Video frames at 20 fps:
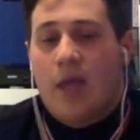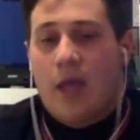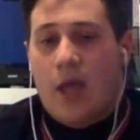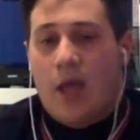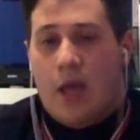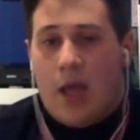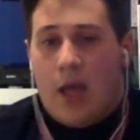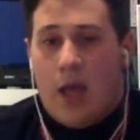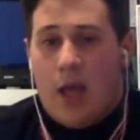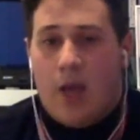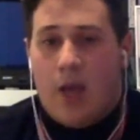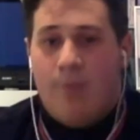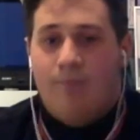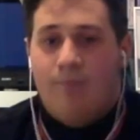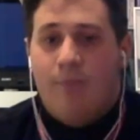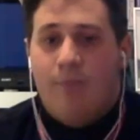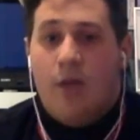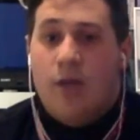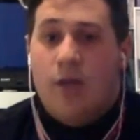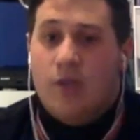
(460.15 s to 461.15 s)

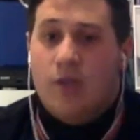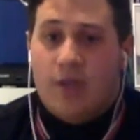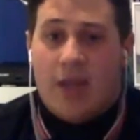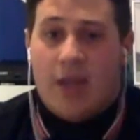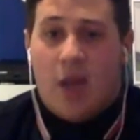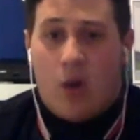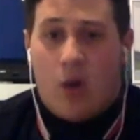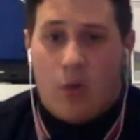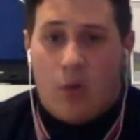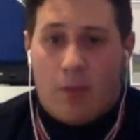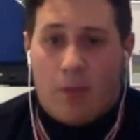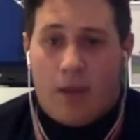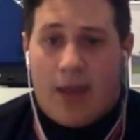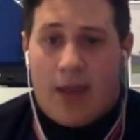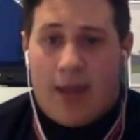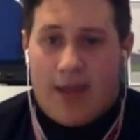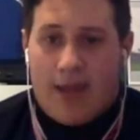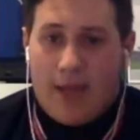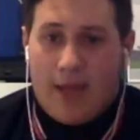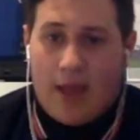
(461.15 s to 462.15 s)
So then I will
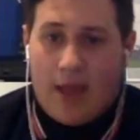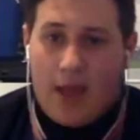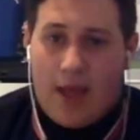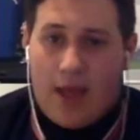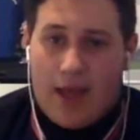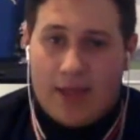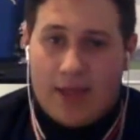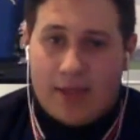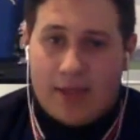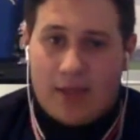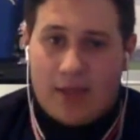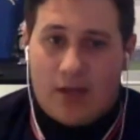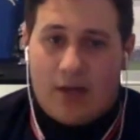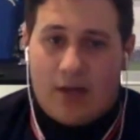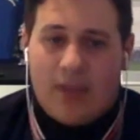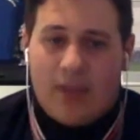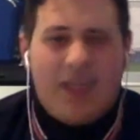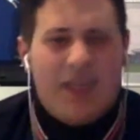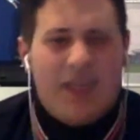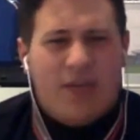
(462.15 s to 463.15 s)
play Hazard. Is
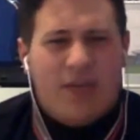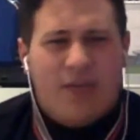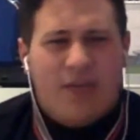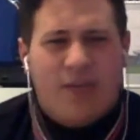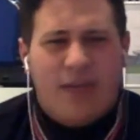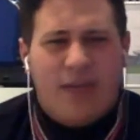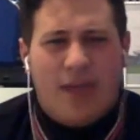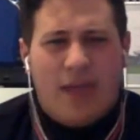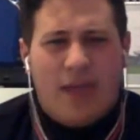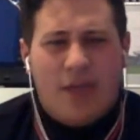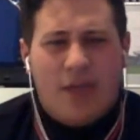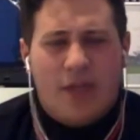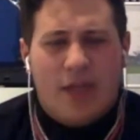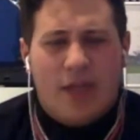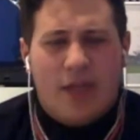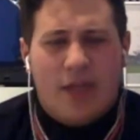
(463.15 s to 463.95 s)
Hazard fit, actually?